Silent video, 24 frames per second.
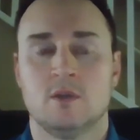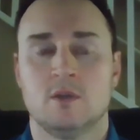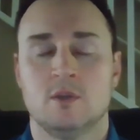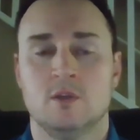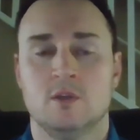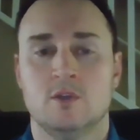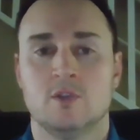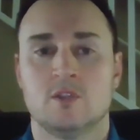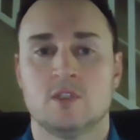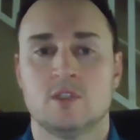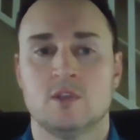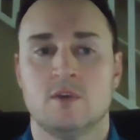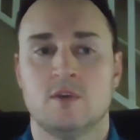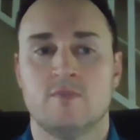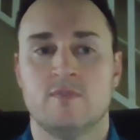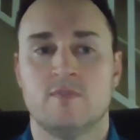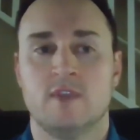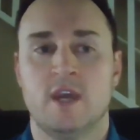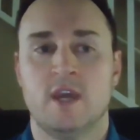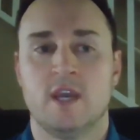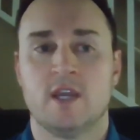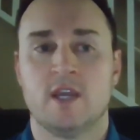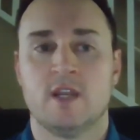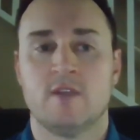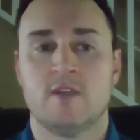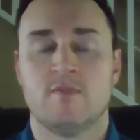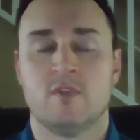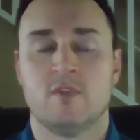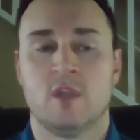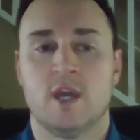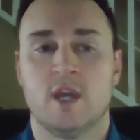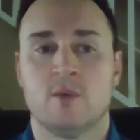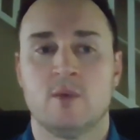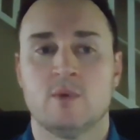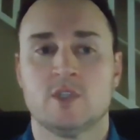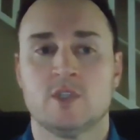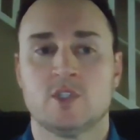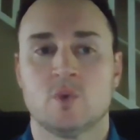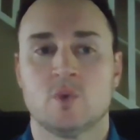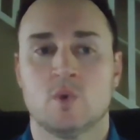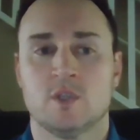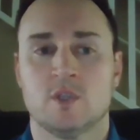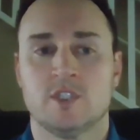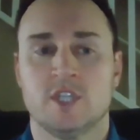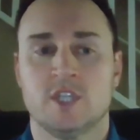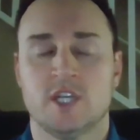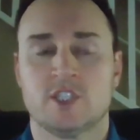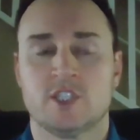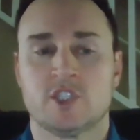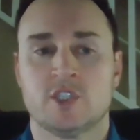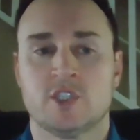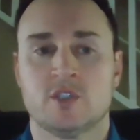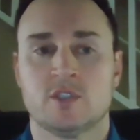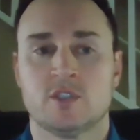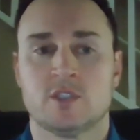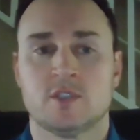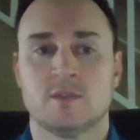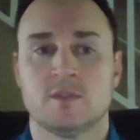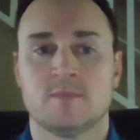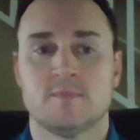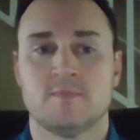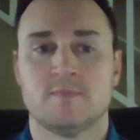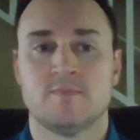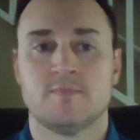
use of negative language or gestures,